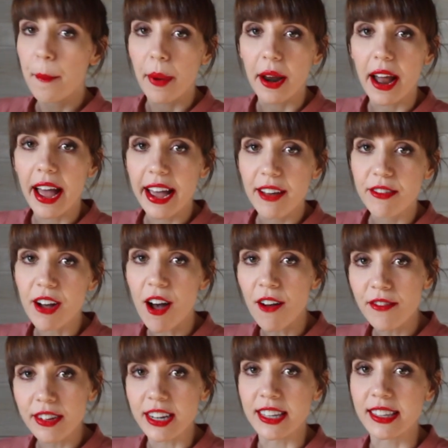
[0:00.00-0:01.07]
But I have
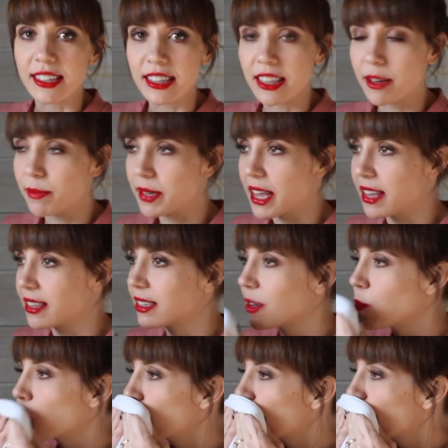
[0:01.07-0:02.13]
confidence in LipSense.